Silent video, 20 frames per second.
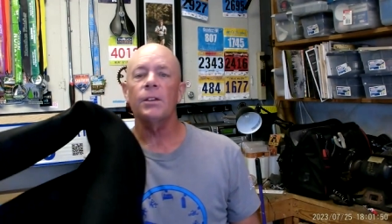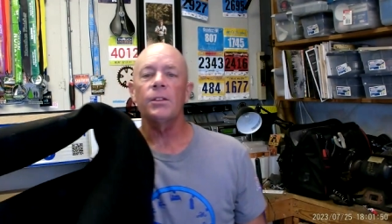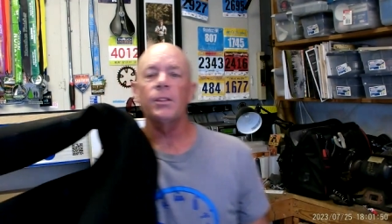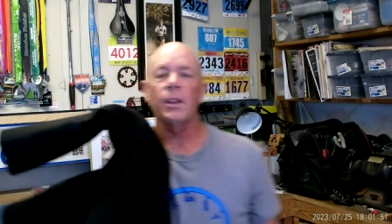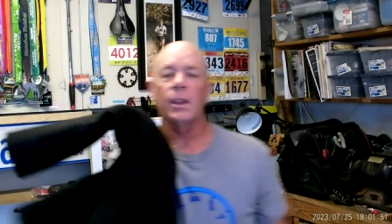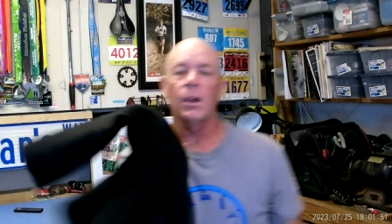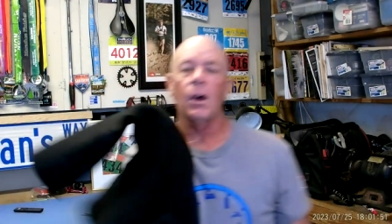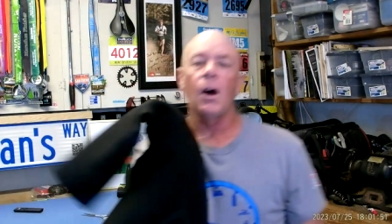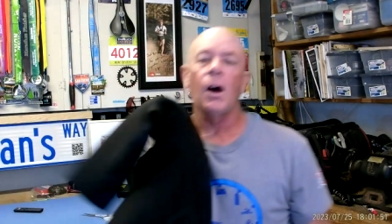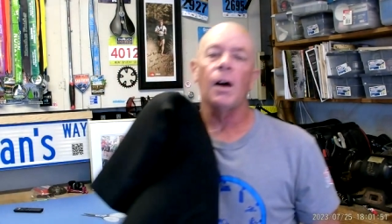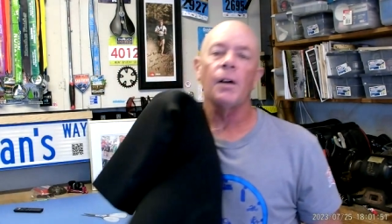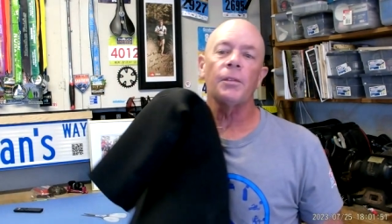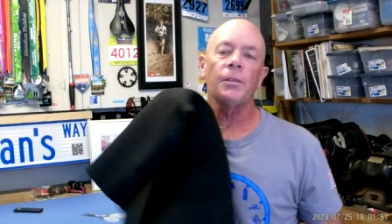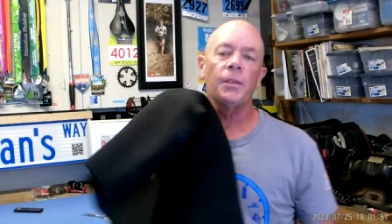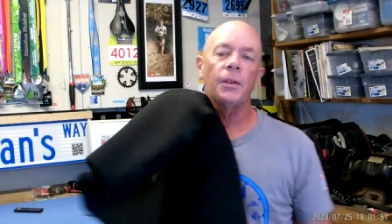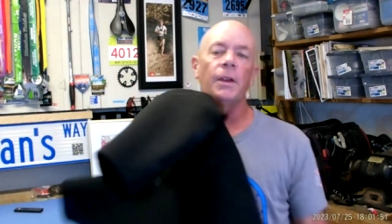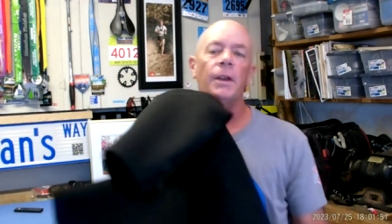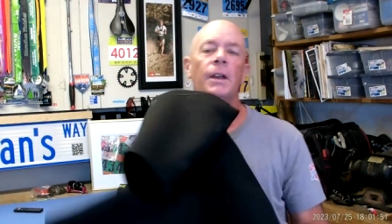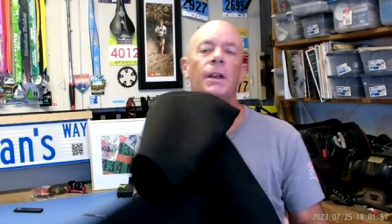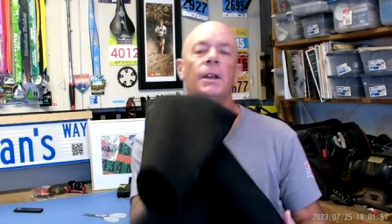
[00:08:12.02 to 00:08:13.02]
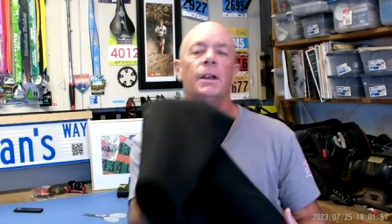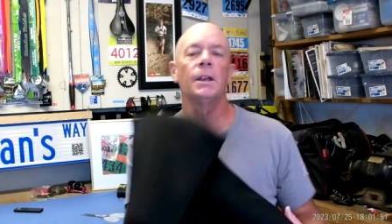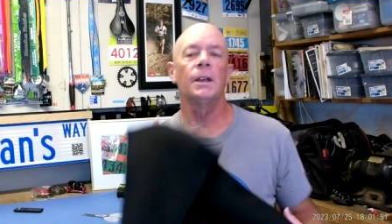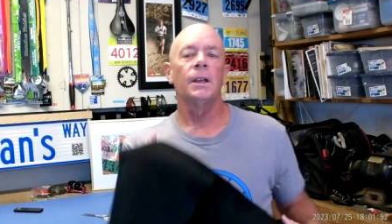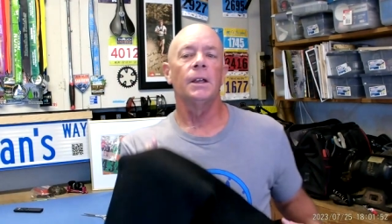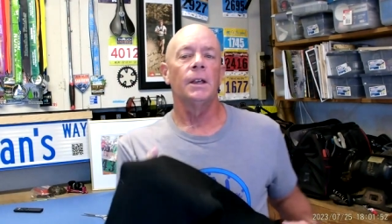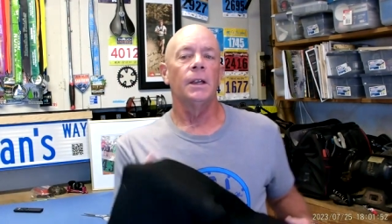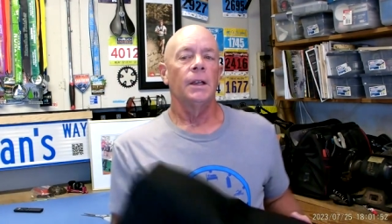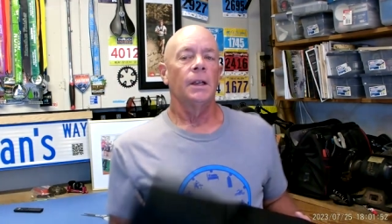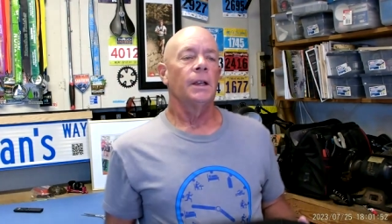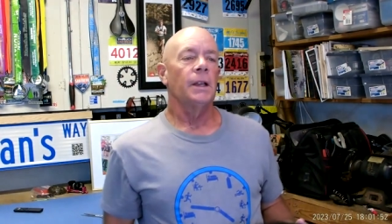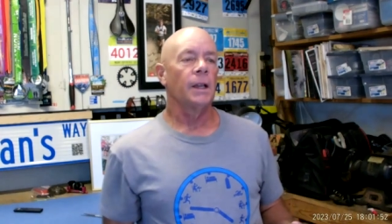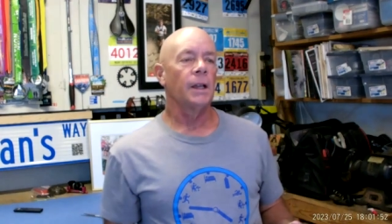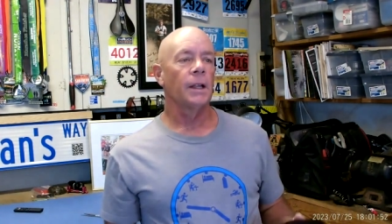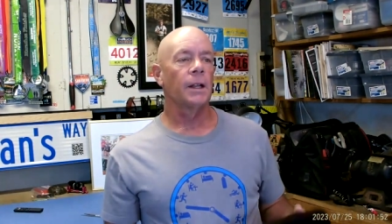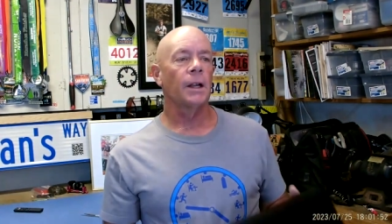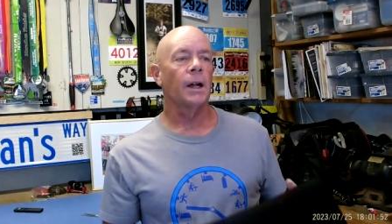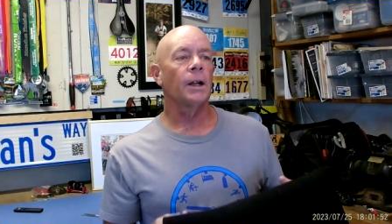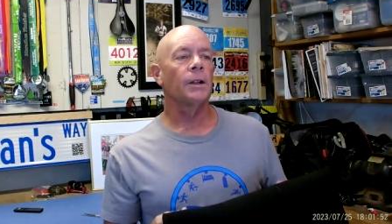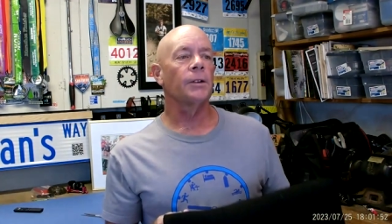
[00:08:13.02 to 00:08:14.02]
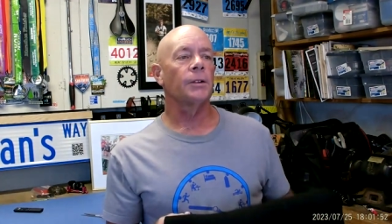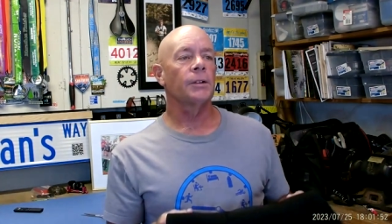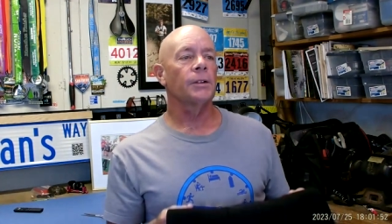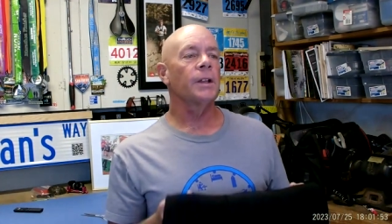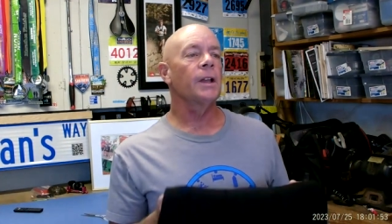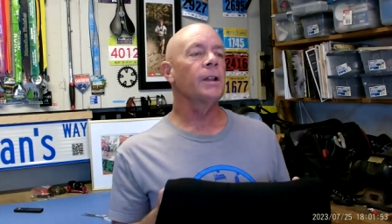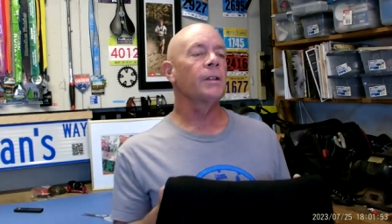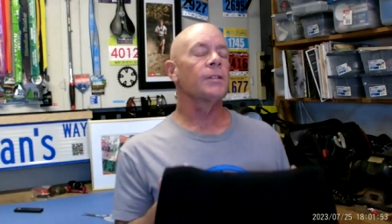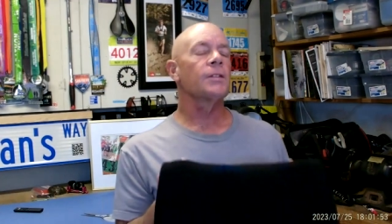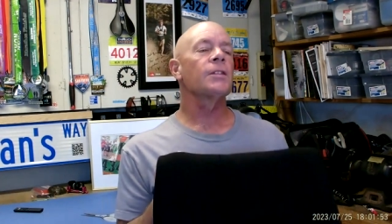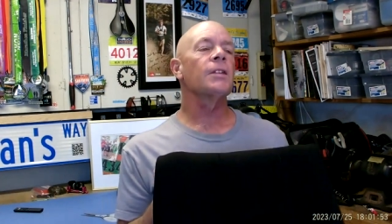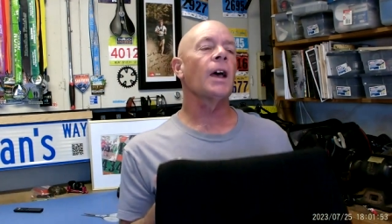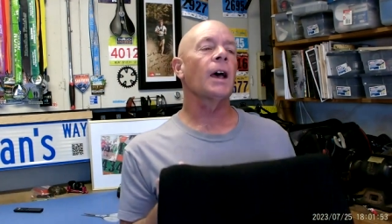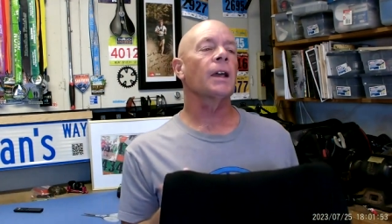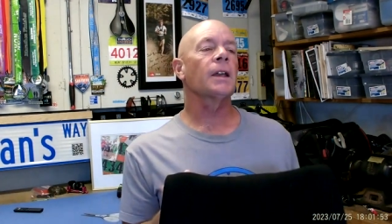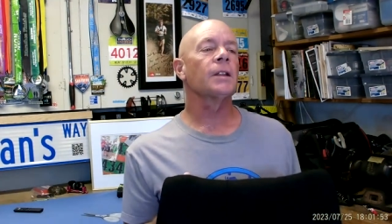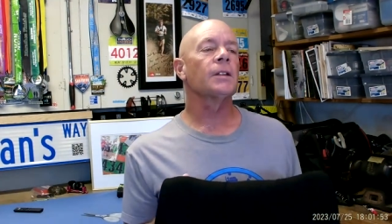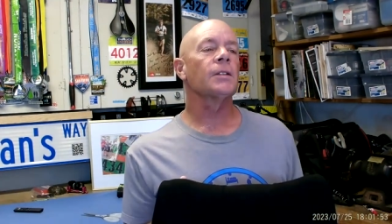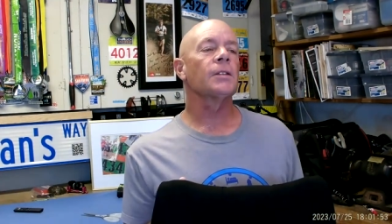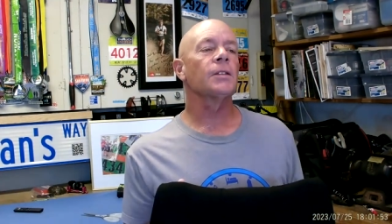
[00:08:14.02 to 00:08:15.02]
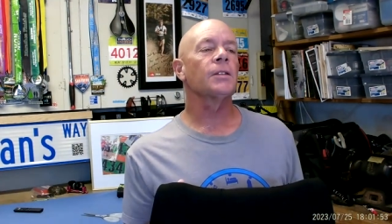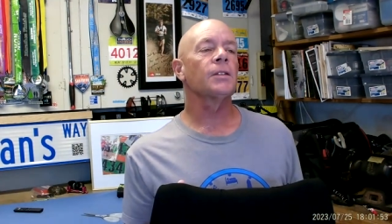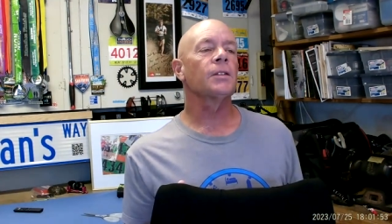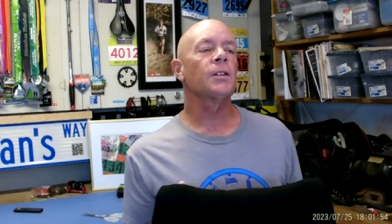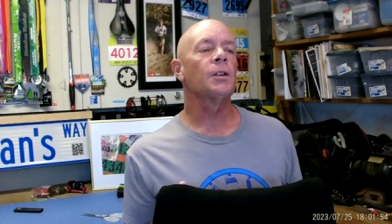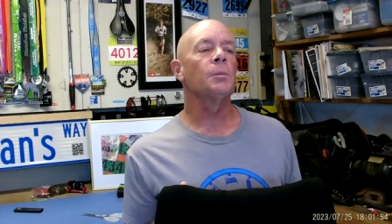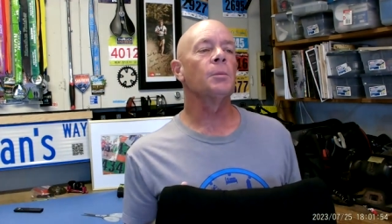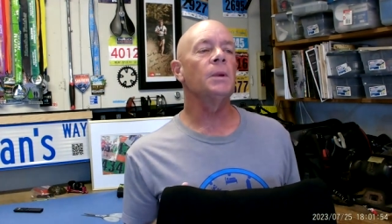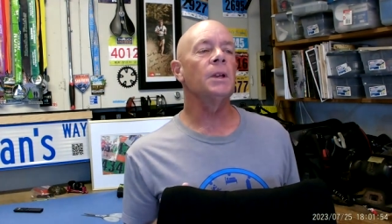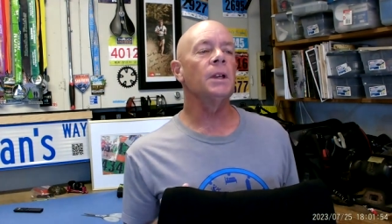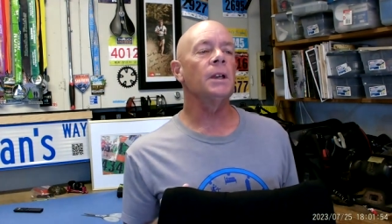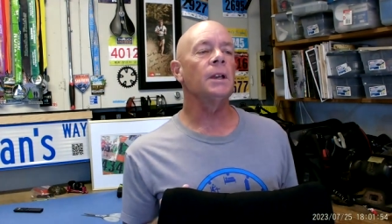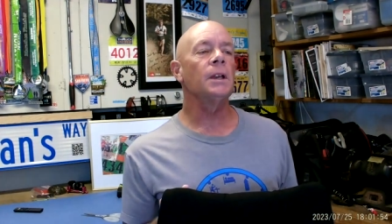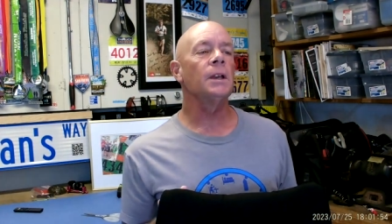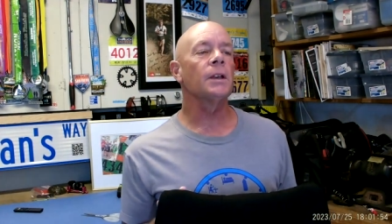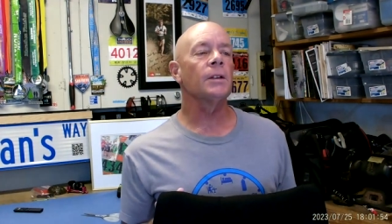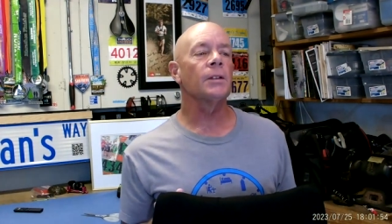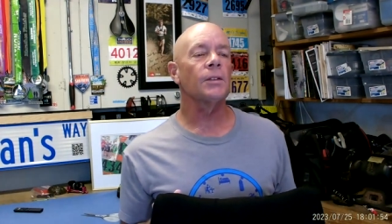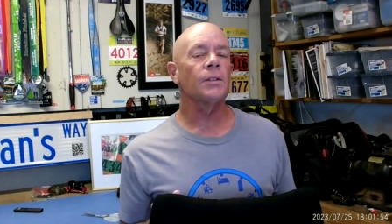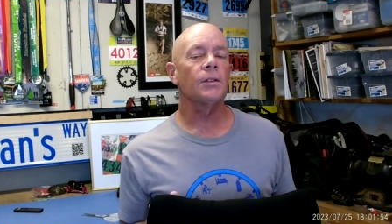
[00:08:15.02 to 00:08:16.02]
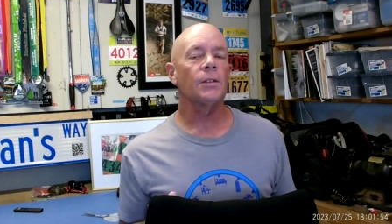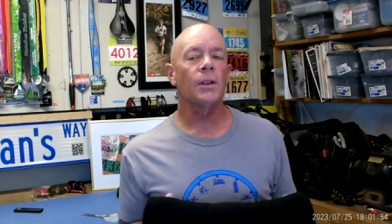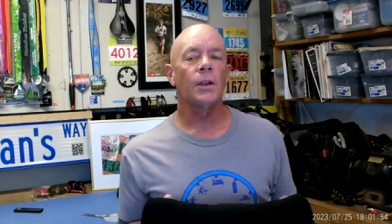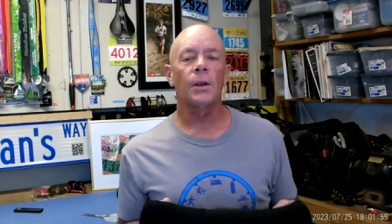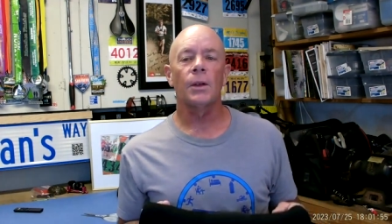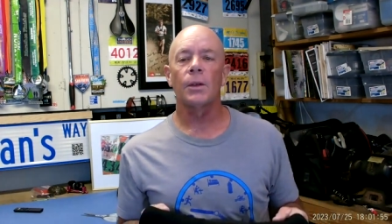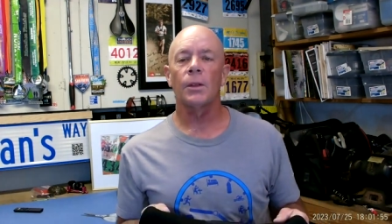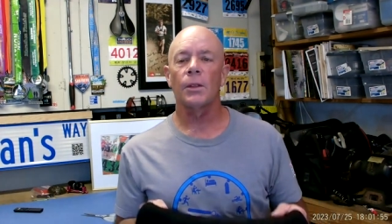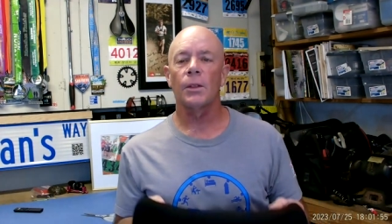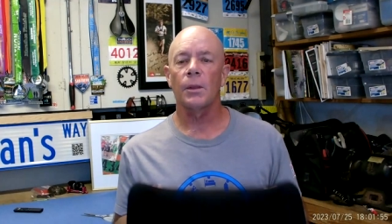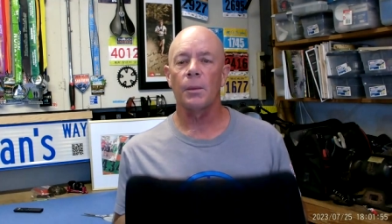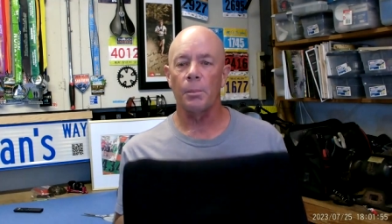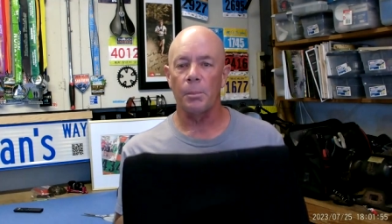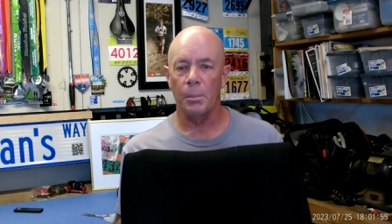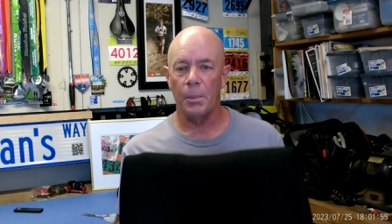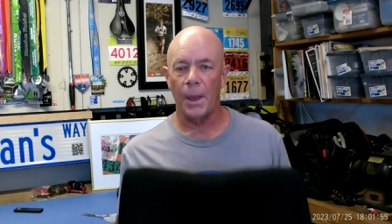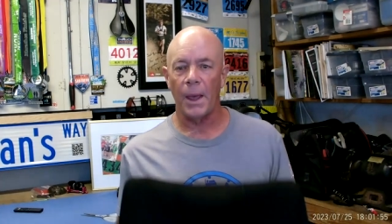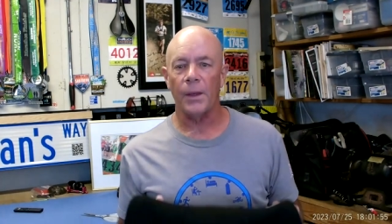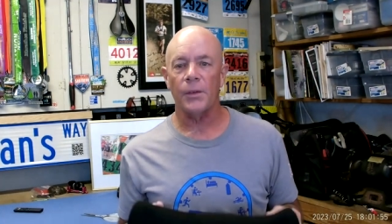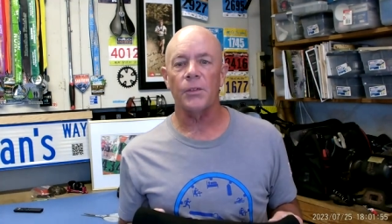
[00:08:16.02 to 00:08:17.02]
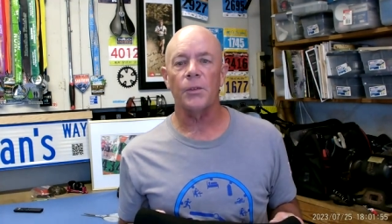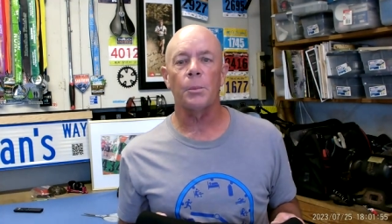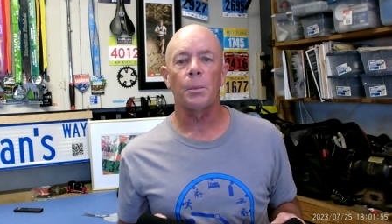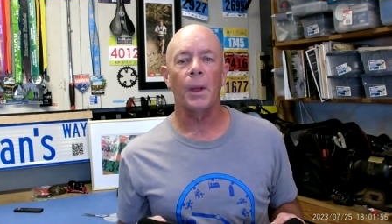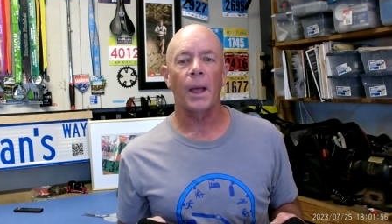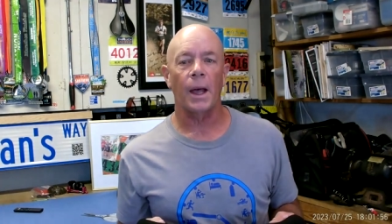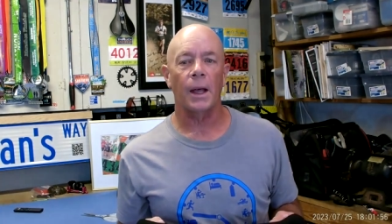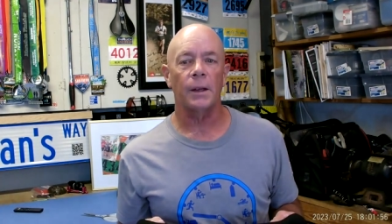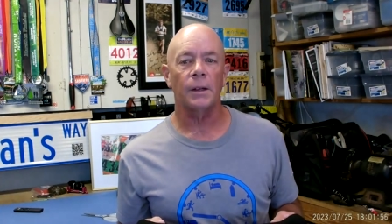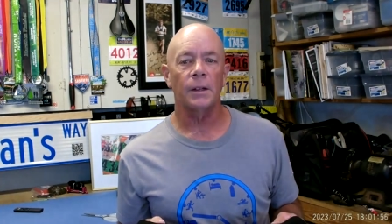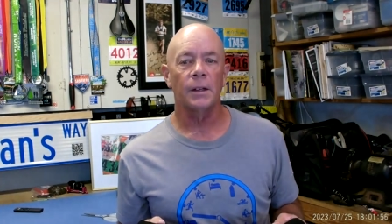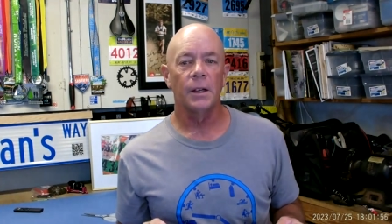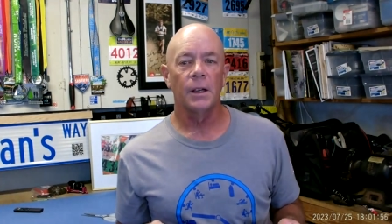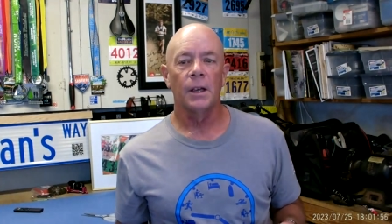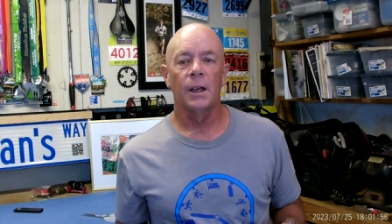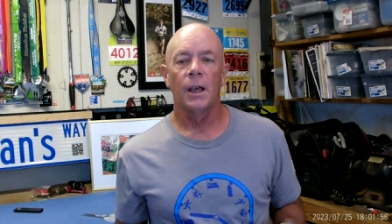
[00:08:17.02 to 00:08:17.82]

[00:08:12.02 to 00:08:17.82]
this thing off in under 10 seconds to me is the best bet.